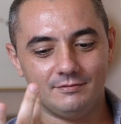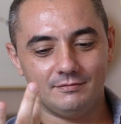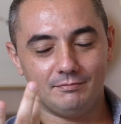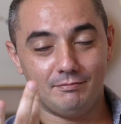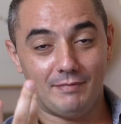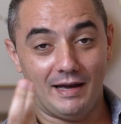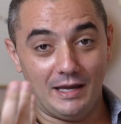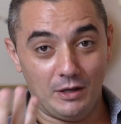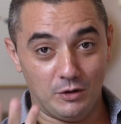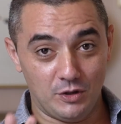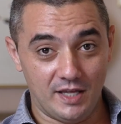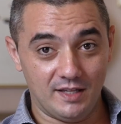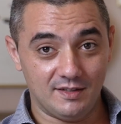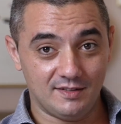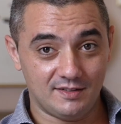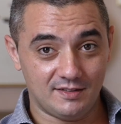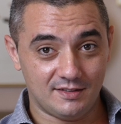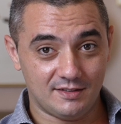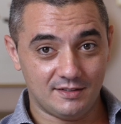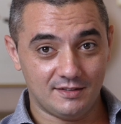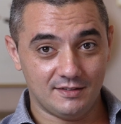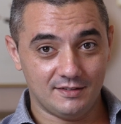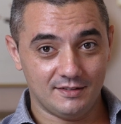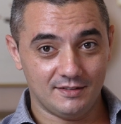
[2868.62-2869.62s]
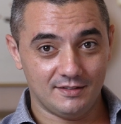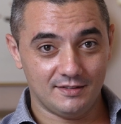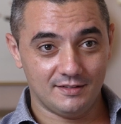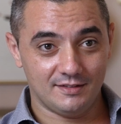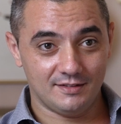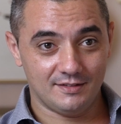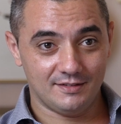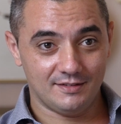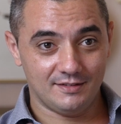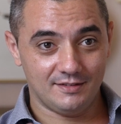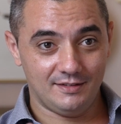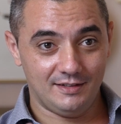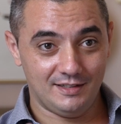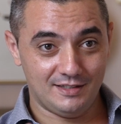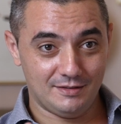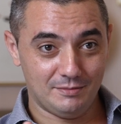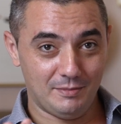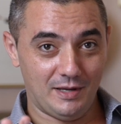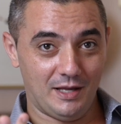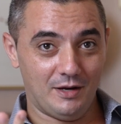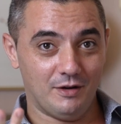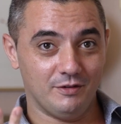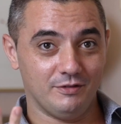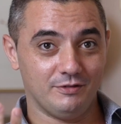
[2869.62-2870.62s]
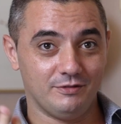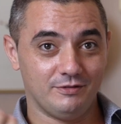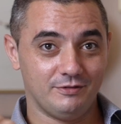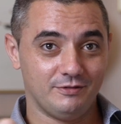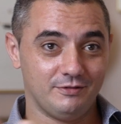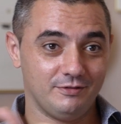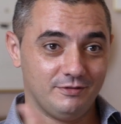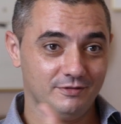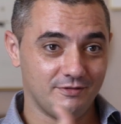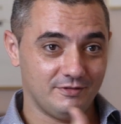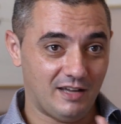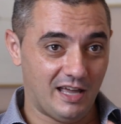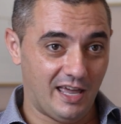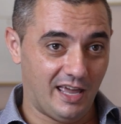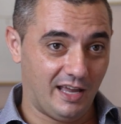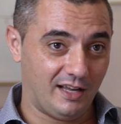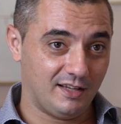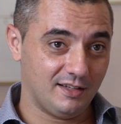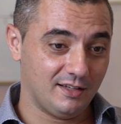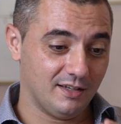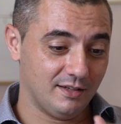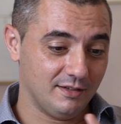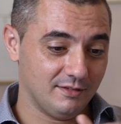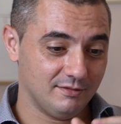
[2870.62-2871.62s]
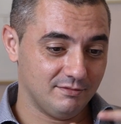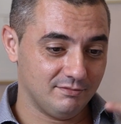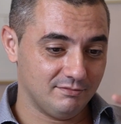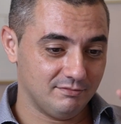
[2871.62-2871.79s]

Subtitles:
mayonnaise. It's made of egg.